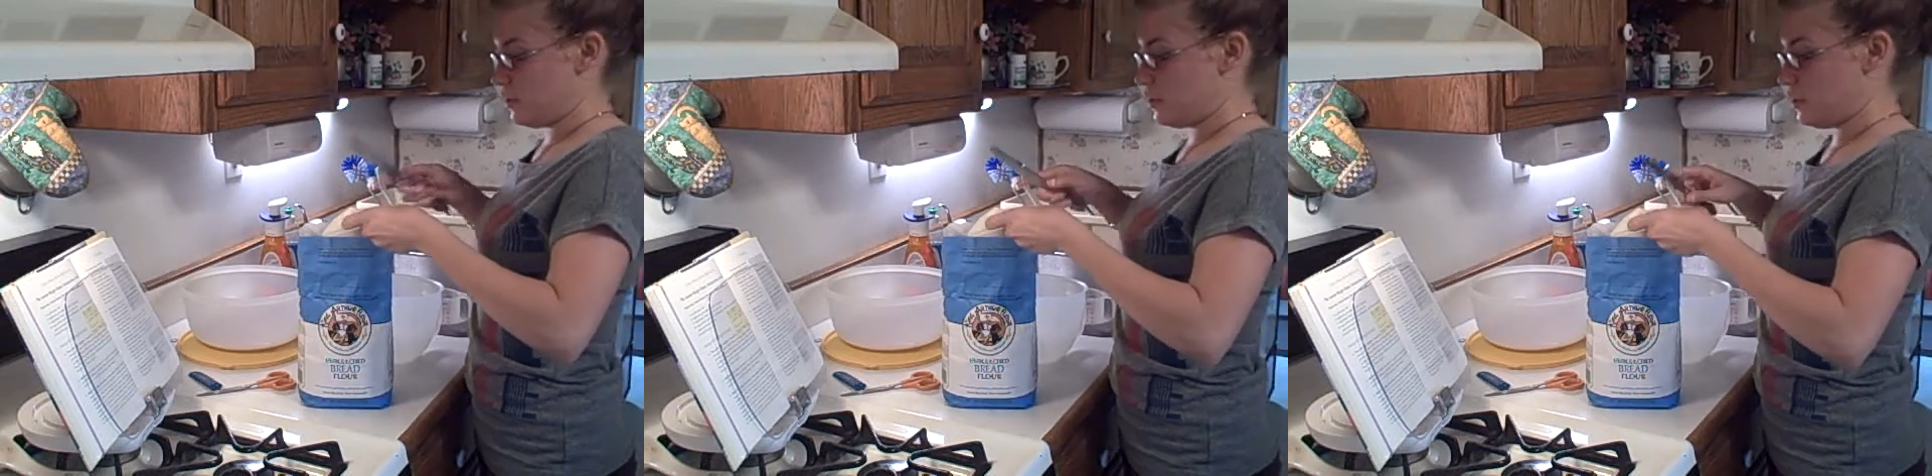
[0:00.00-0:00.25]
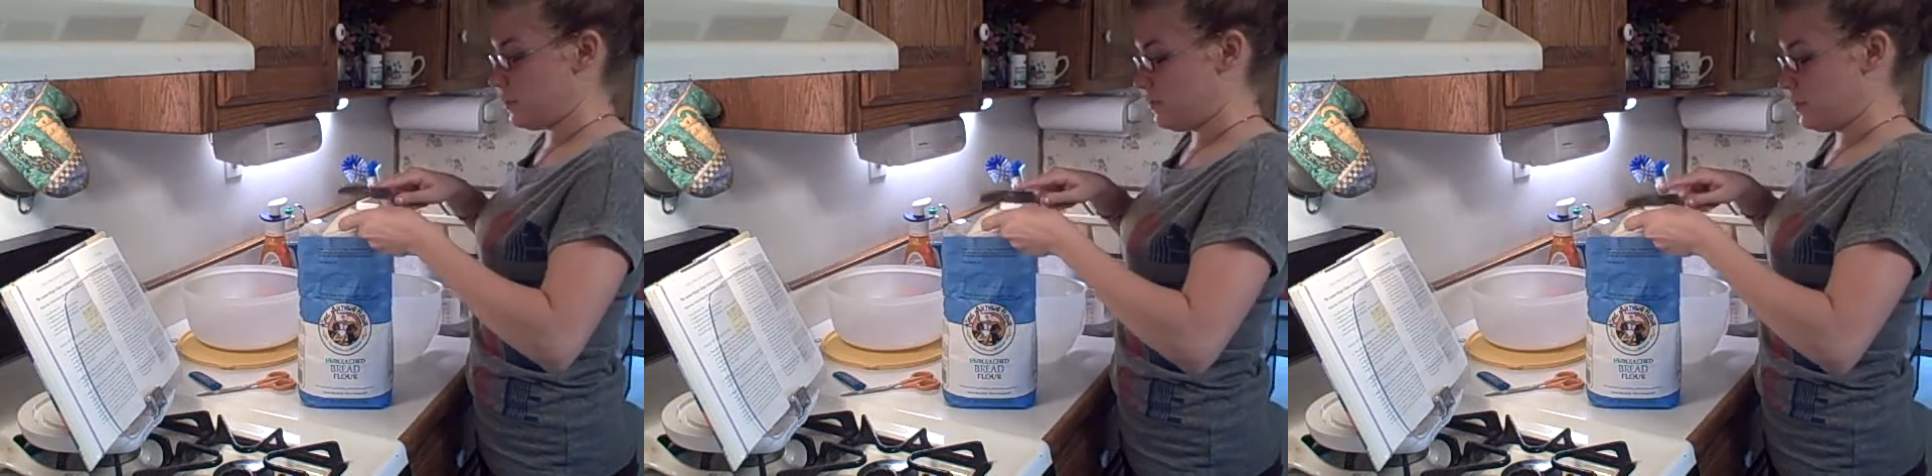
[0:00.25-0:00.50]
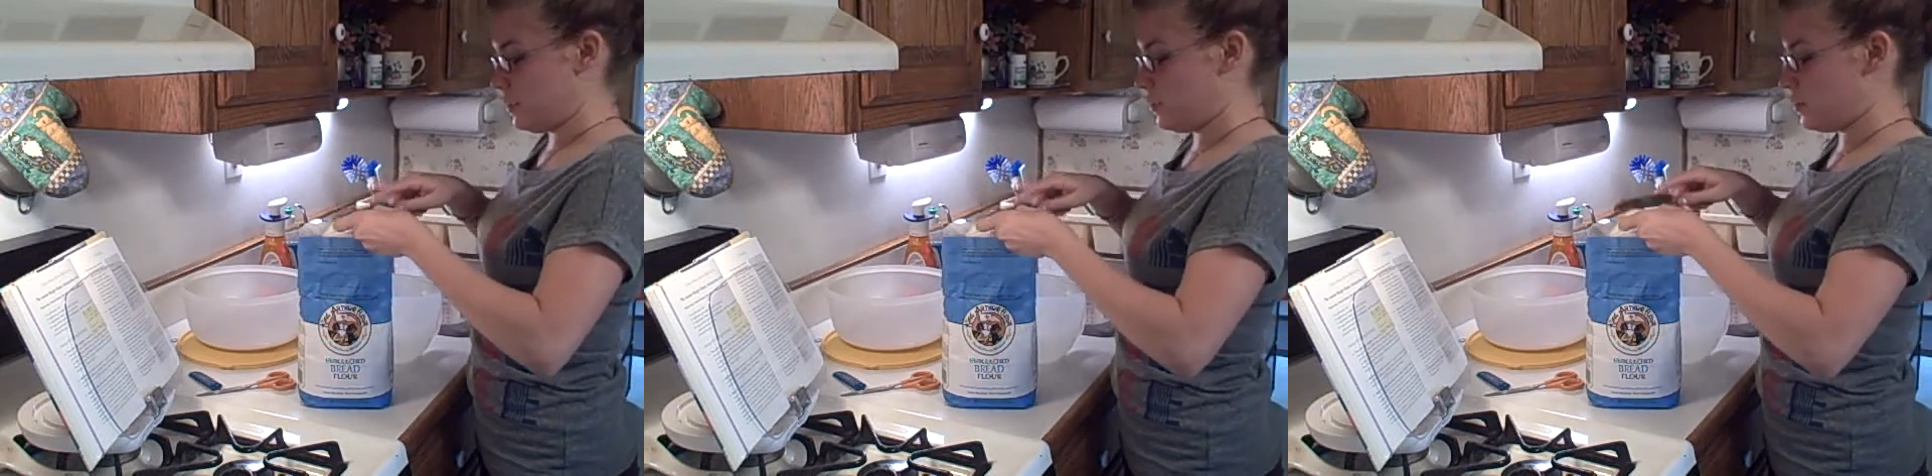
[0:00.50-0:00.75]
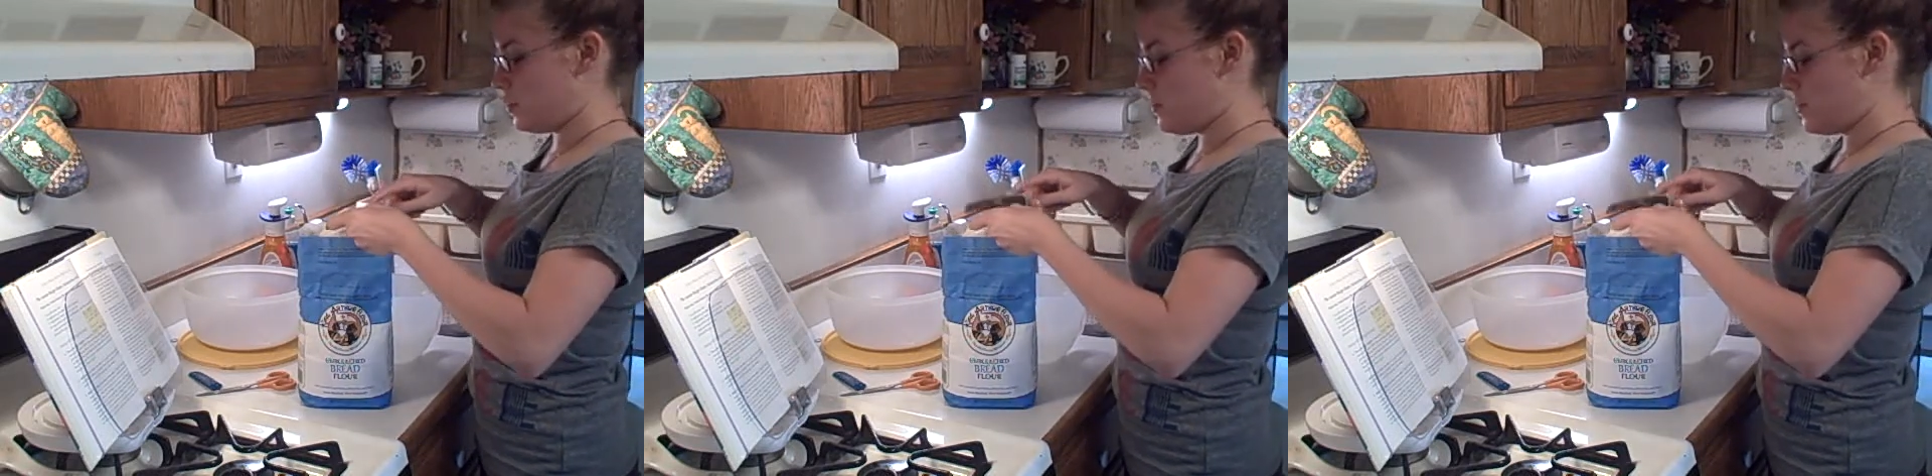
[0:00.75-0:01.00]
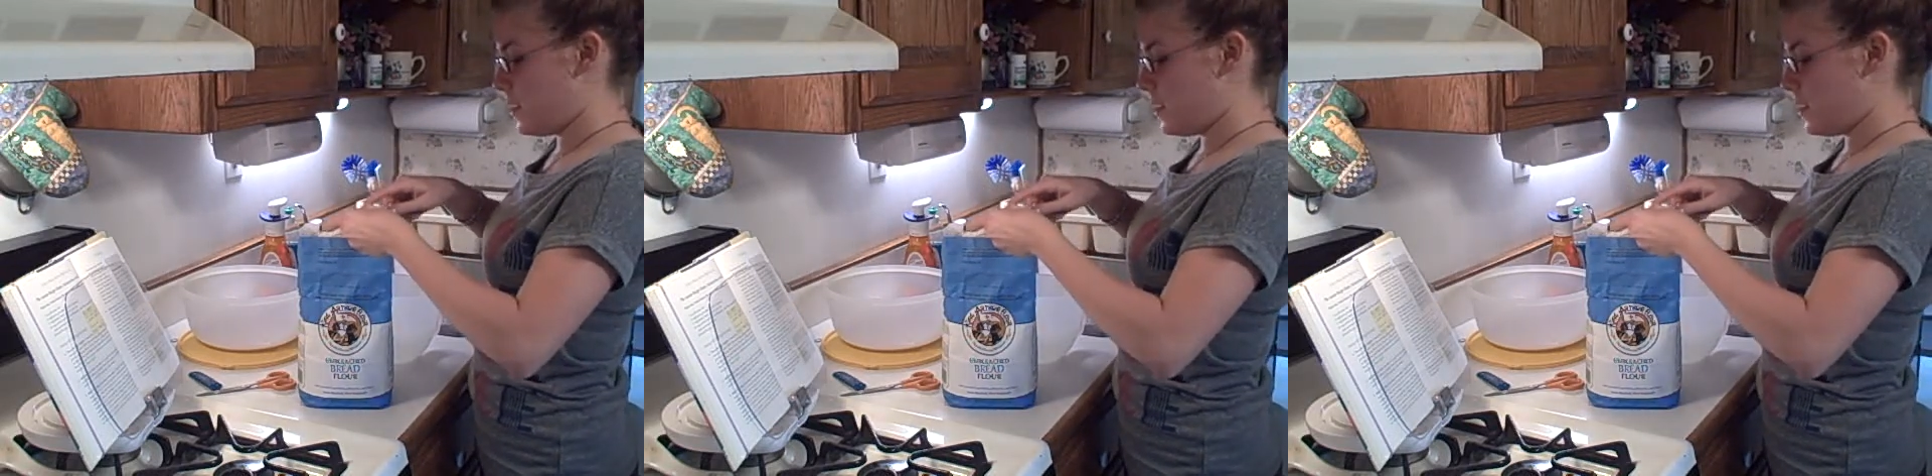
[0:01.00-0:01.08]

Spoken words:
it just seems easier to